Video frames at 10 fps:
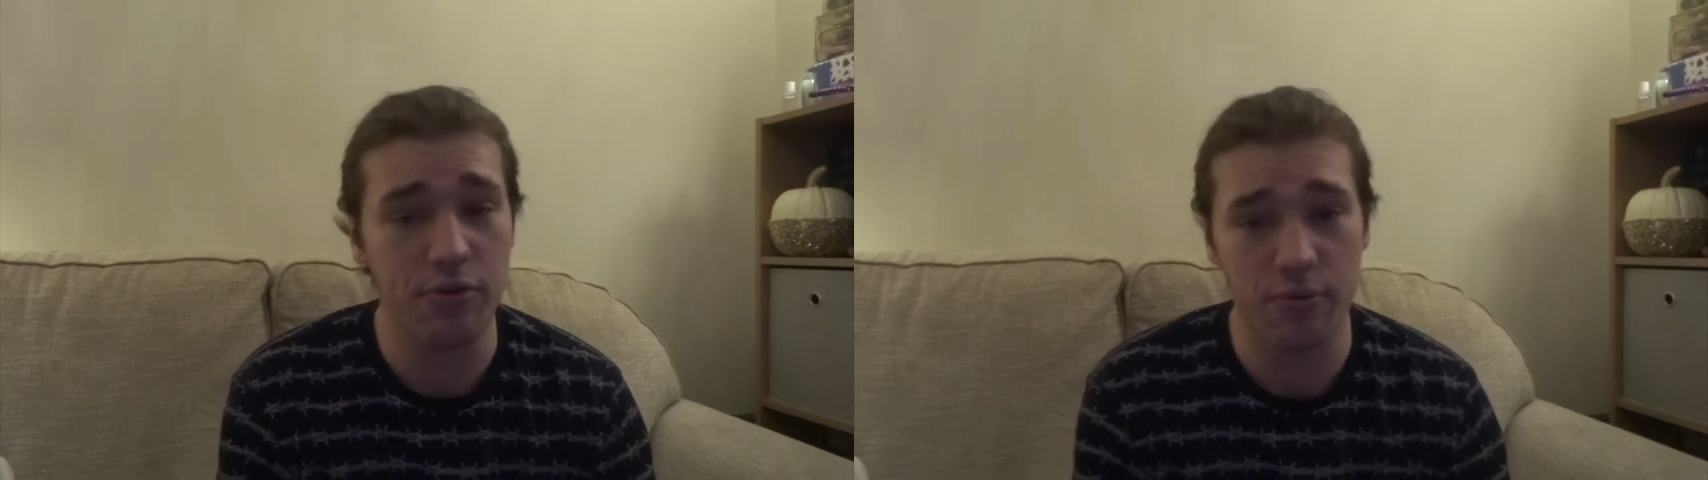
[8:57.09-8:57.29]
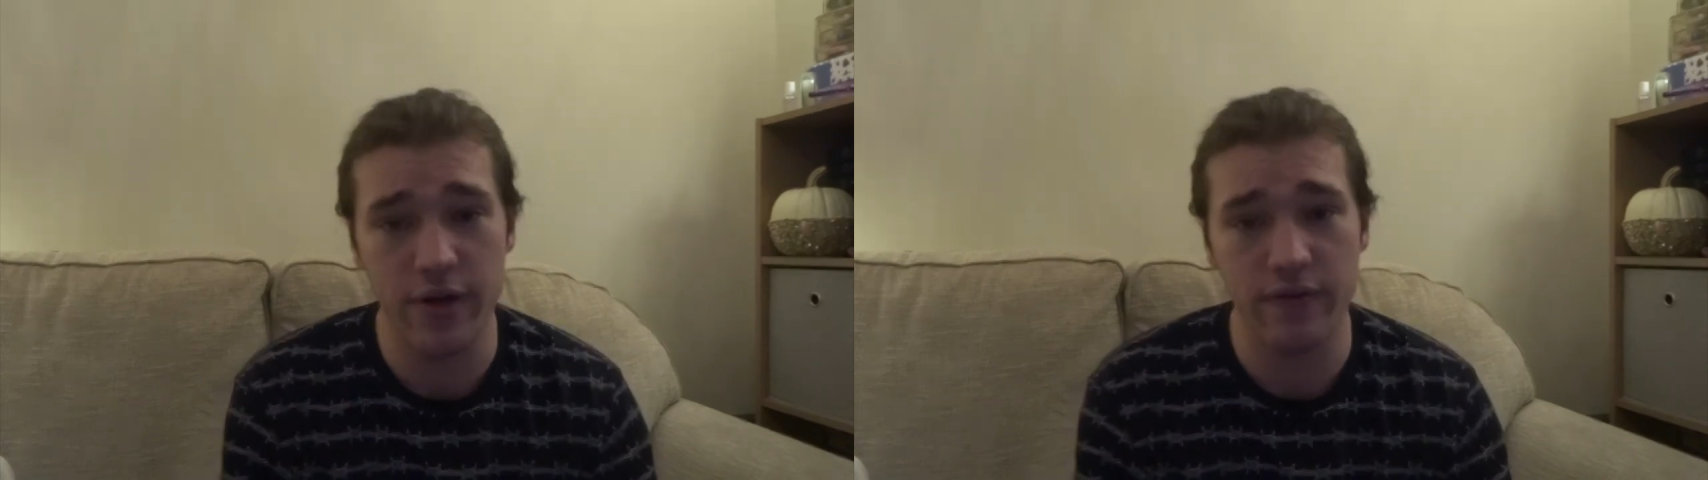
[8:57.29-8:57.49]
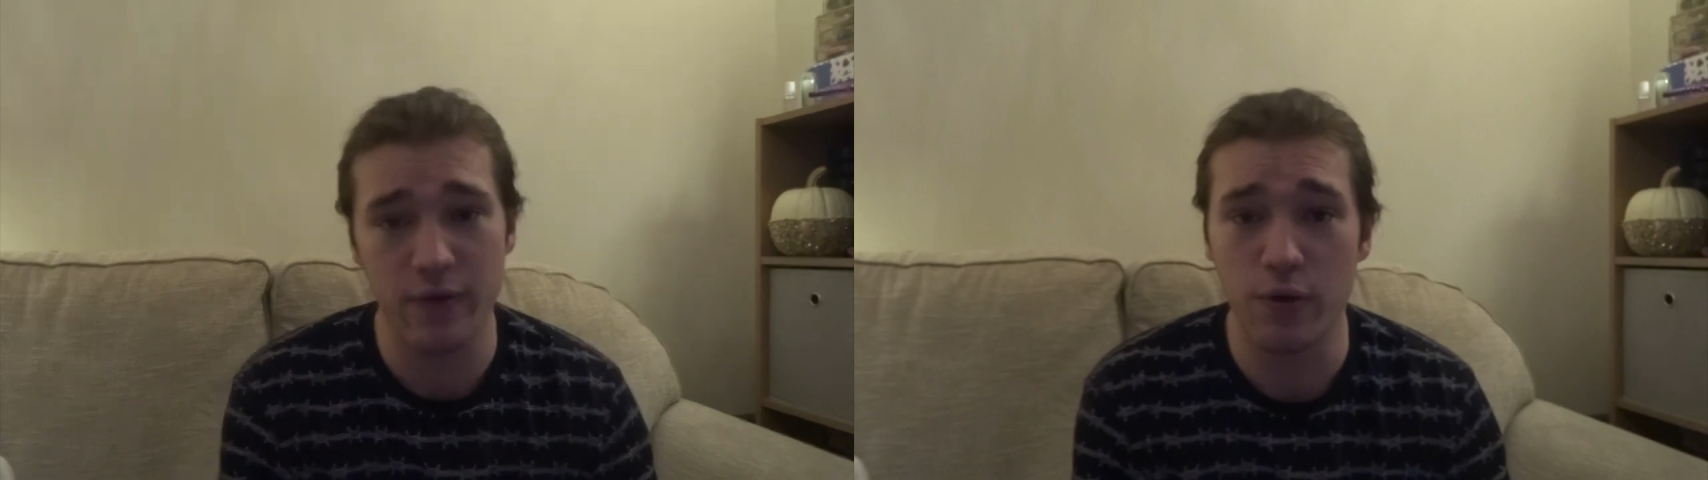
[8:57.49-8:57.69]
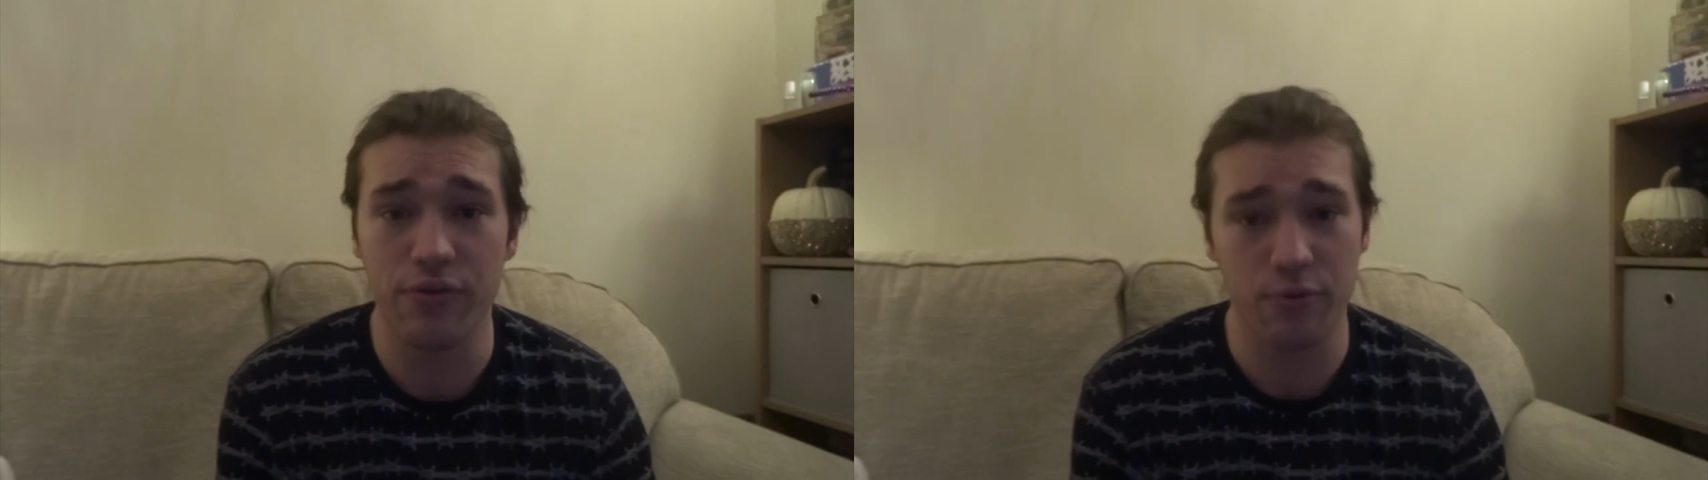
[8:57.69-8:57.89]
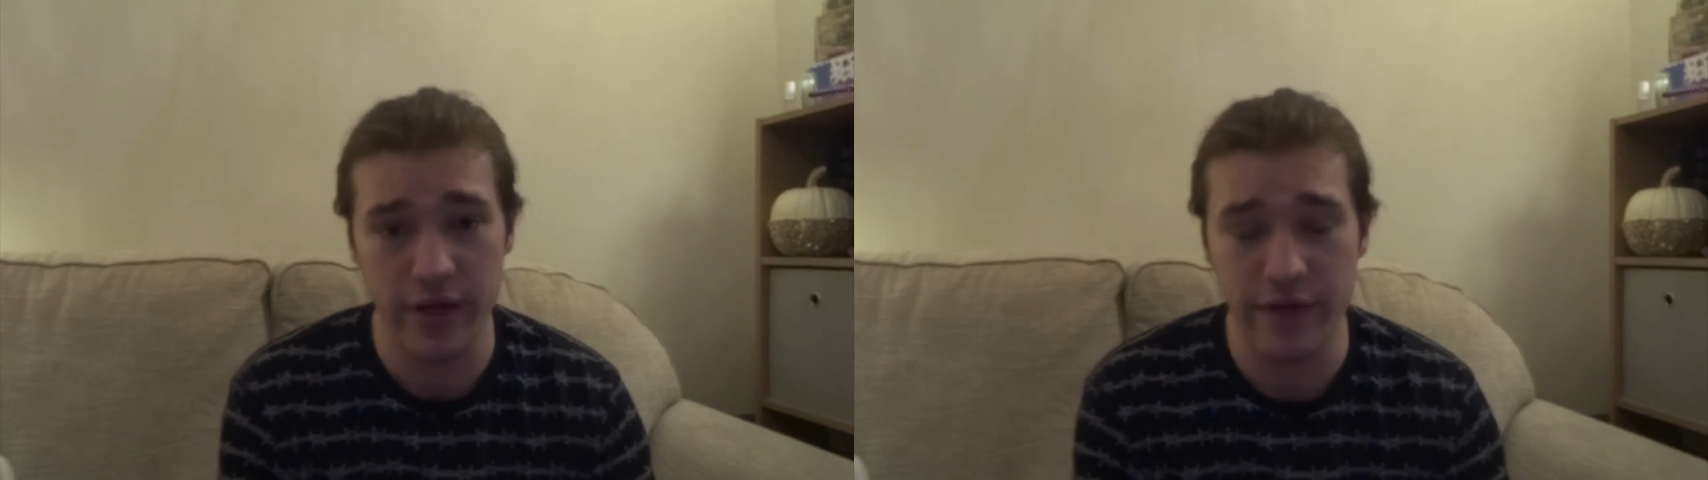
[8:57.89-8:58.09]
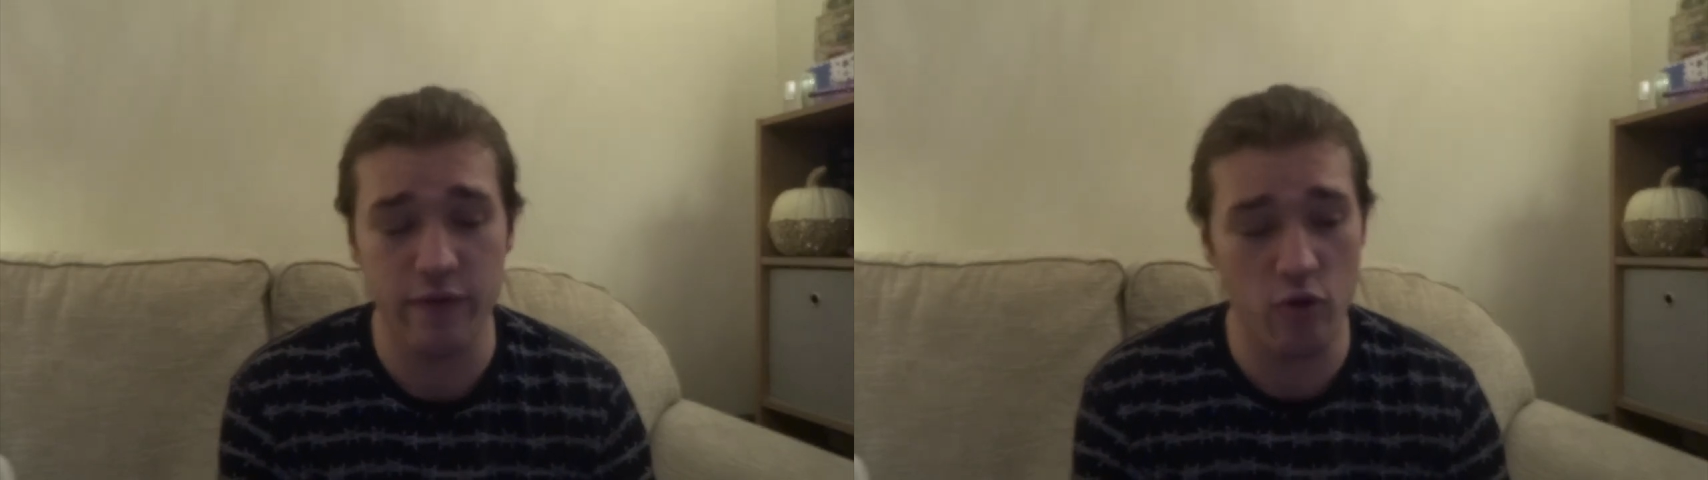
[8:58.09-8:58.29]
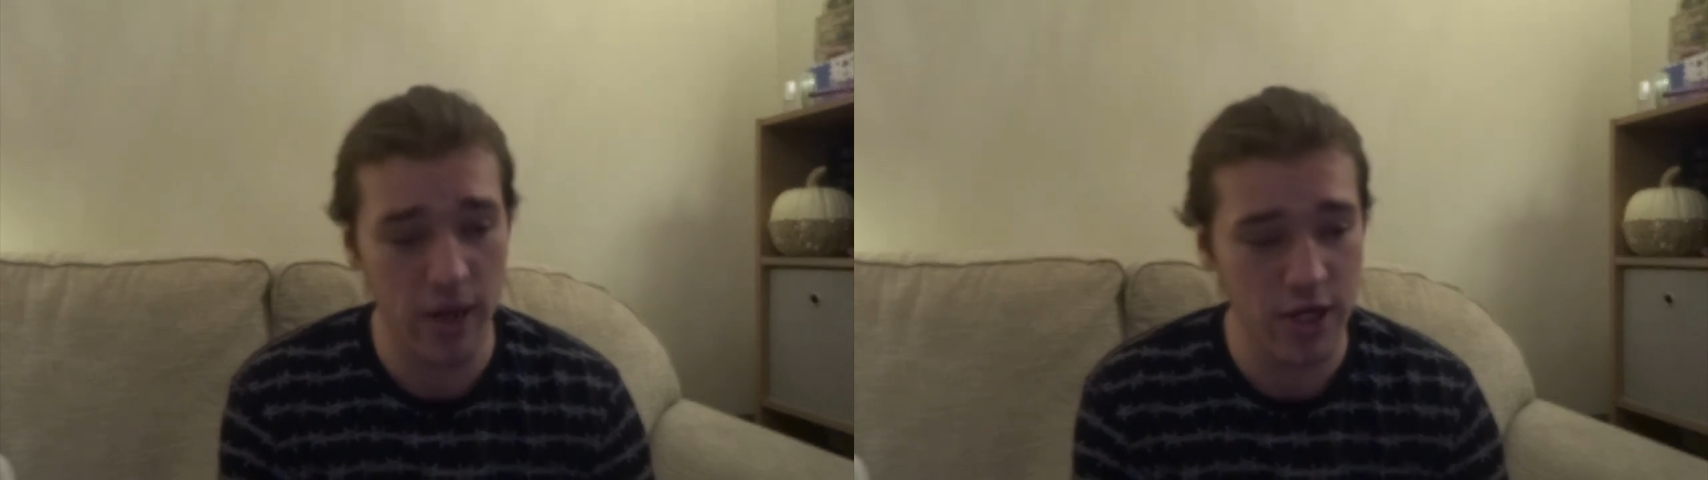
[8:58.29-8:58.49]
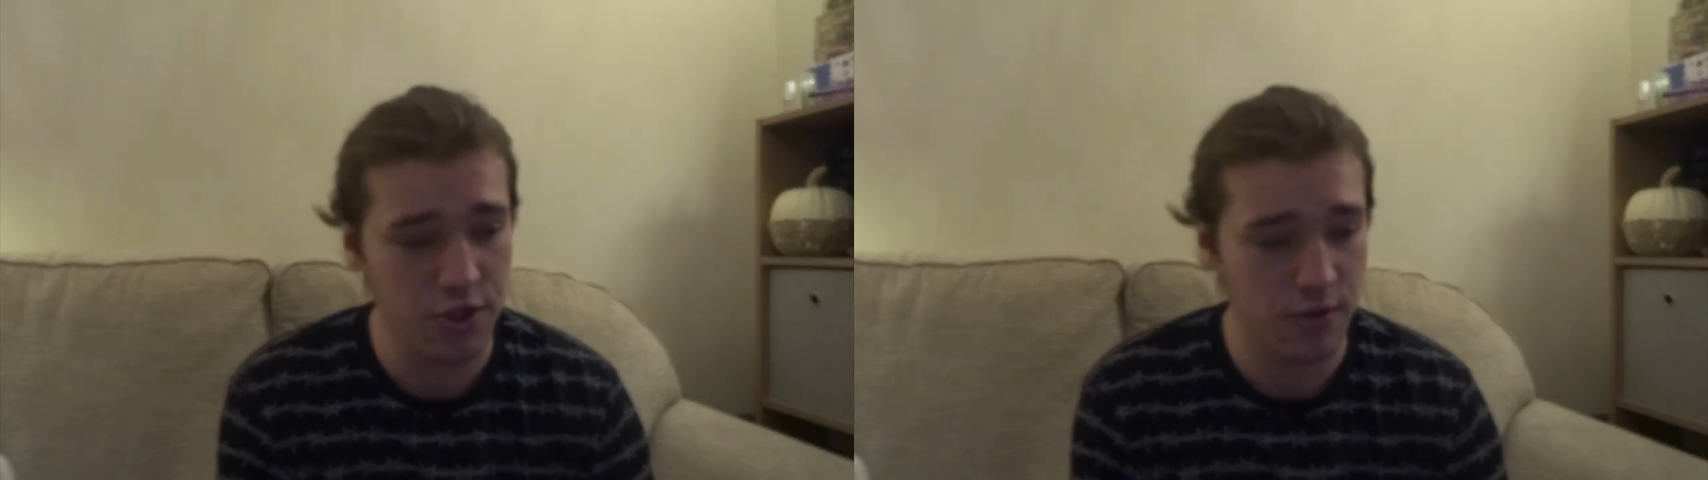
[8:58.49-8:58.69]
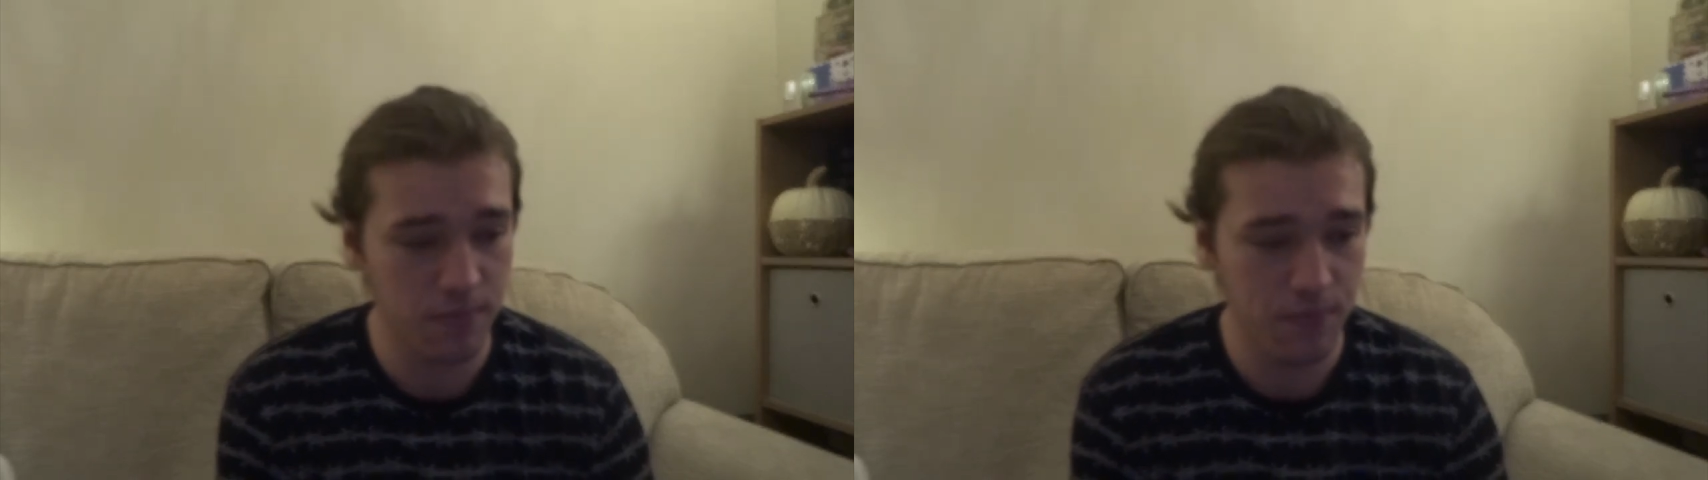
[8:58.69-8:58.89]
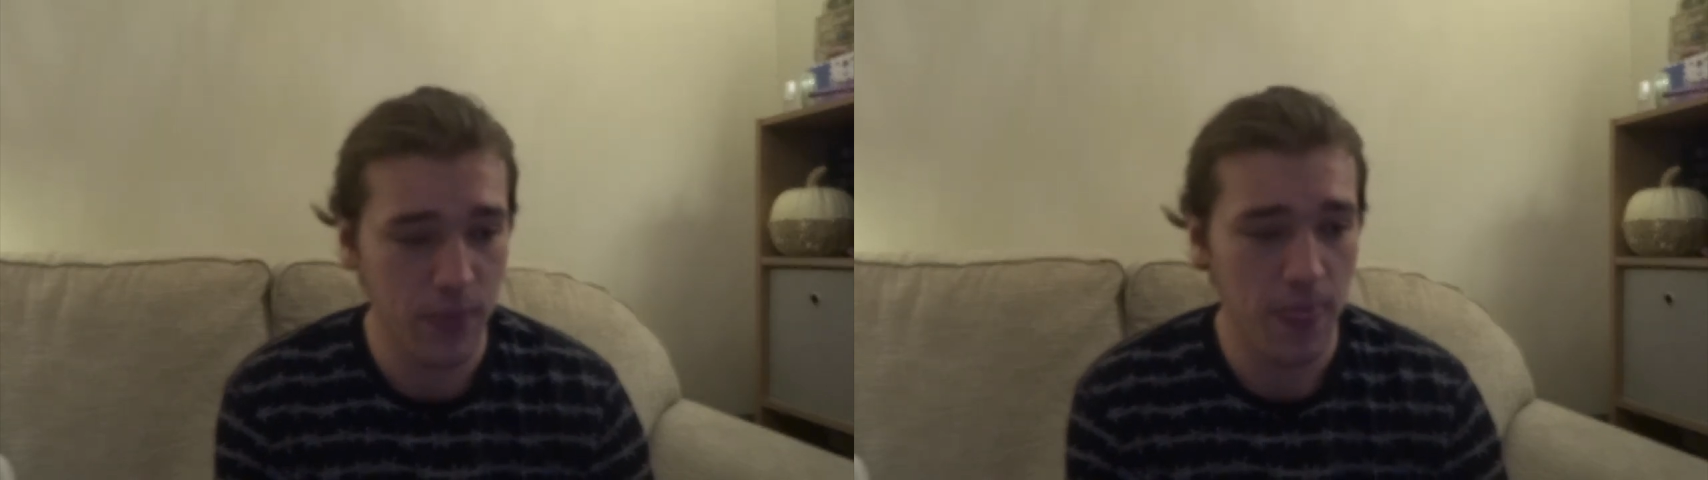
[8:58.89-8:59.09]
3-4-3 formation